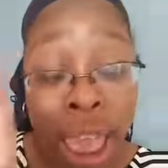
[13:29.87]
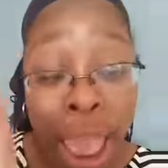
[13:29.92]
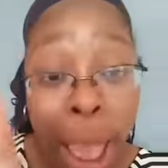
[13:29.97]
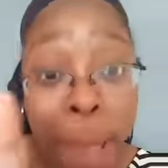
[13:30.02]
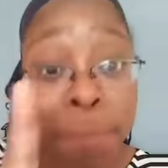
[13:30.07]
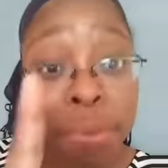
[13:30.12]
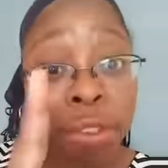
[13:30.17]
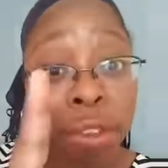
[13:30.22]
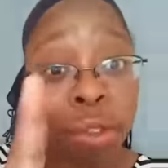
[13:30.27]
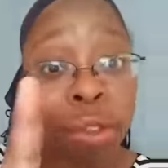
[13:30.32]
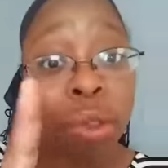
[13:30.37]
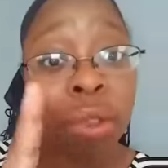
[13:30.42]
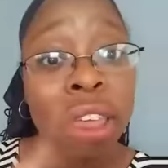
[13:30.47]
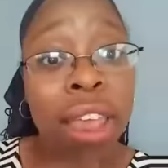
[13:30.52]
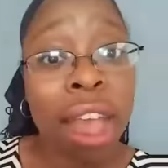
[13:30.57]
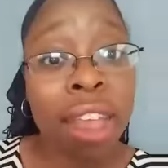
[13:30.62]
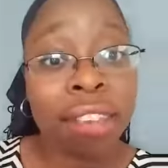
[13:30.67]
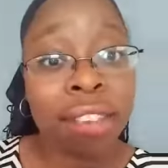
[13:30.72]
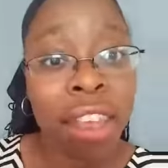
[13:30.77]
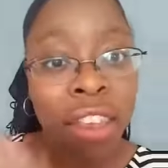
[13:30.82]

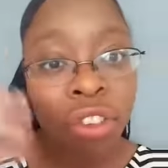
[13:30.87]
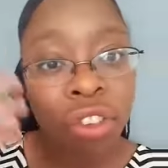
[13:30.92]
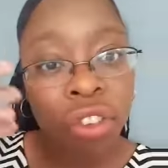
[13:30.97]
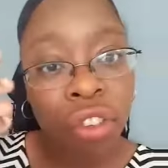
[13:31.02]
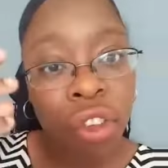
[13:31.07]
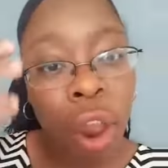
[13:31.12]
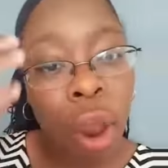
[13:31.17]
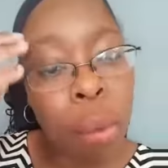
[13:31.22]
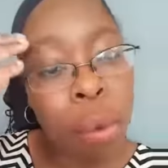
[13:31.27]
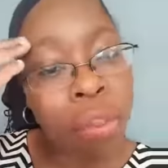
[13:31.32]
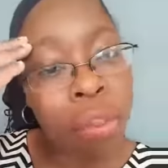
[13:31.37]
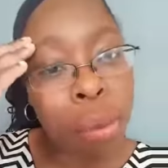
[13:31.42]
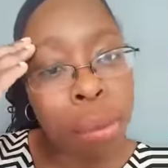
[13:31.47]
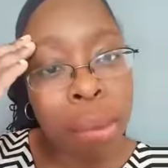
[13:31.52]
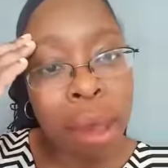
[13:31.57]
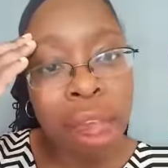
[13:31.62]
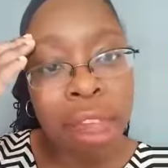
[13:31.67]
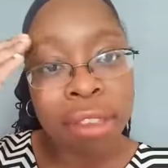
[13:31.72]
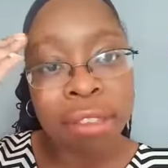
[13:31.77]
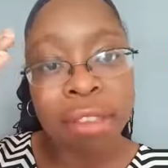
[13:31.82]
Absolutely, I say start with
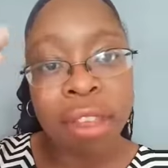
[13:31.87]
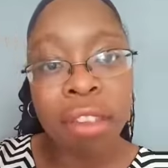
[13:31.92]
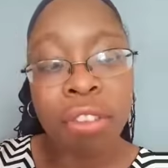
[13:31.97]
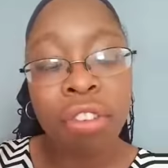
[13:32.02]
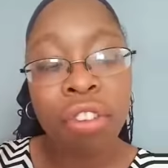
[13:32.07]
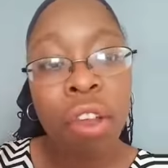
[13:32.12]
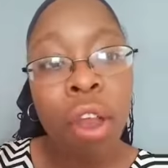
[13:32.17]
your mindset.